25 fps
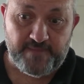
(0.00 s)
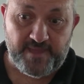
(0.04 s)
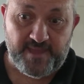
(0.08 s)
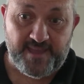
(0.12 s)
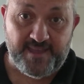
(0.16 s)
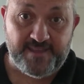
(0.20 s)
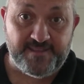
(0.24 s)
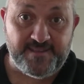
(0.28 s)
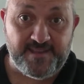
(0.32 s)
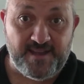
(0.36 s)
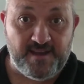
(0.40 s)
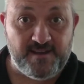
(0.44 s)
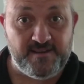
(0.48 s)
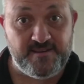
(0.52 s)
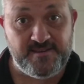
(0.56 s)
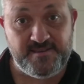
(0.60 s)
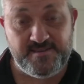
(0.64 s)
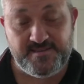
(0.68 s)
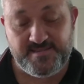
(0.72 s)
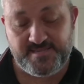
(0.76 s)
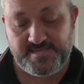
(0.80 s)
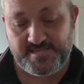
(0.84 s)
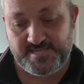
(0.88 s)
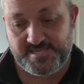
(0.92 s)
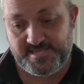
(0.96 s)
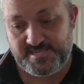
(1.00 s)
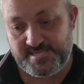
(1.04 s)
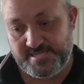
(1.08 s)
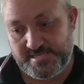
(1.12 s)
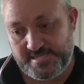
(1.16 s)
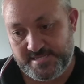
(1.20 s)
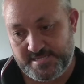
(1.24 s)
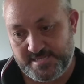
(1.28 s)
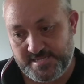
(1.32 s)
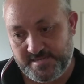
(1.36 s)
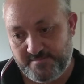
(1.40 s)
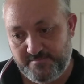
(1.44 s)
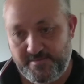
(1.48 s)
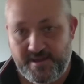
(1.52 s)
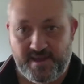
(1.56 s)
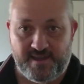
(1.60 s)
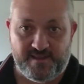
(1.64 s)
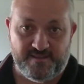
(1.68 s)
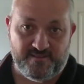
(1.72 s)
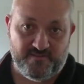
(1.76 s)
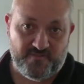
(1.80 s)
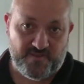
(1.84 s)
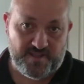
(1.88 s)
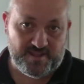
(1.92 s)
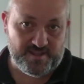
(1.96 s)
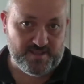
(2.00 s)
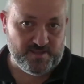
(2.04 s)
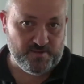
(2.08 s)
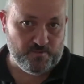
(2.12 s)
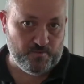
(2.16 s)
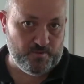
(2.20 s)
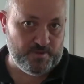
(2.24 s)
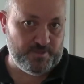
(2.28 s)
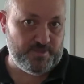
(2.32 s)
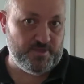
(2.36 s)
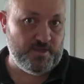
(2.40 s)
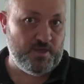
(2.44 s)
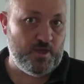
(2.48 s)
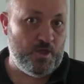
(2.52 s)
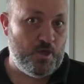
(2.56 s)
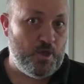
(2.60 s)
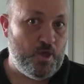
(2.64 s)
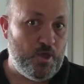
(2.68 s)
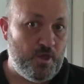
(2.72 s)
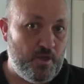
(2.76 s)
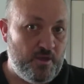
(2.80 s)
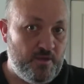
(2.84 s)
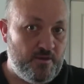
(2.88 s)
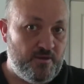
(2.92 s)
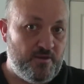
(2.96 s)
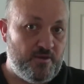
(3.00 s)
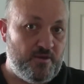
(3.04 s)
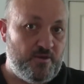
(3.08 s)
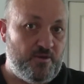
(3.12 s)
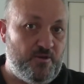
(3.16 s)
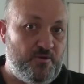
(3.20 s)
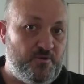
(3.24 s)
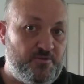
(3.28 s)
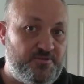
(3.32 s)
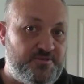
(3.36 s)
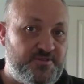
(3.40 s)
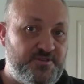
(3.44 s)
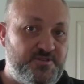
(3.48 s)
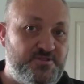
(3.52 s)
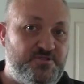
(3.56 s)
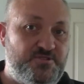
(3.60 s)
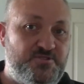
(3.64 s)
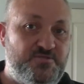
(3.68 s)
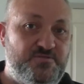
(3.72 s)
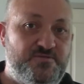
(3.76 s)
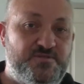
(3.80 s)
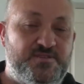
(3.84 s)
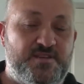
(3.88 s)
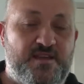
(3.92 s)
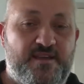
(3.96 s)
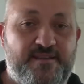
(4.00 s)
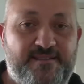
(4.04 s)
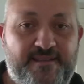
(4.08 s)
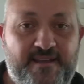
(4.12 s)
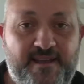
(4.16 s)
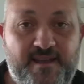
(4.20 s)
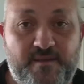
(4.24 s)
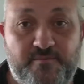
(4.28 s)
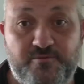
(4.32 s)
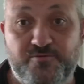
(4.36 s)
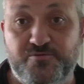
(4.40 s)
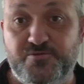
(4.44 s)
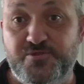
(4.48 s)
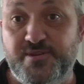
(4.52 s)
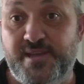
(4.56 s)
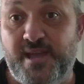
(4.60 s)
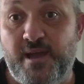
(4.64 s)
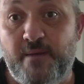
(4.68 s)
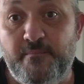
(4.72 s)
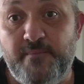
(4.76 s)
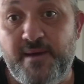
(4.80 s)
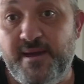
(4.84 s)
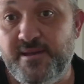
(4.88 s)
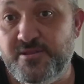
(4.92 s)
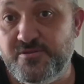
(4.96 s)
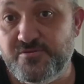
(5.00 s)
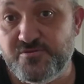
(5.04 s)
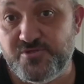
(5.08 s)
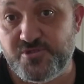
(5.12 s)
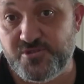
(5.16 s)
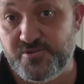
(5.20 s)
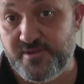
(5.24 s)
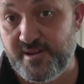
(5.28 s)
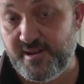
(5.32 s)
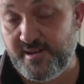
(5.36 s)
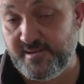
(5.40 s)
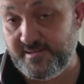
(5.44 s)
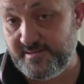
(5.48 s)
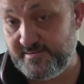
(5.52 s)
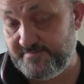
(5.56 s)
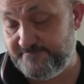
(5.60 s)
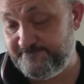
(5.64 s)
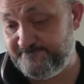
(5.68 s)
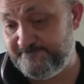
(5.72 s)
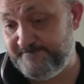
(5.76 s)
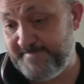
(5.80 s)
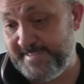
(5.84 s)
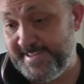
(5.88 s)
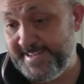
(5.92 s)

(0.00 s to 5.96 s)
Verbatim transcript: And now he's back in the Vatican with health issues, unable to come back to Australia.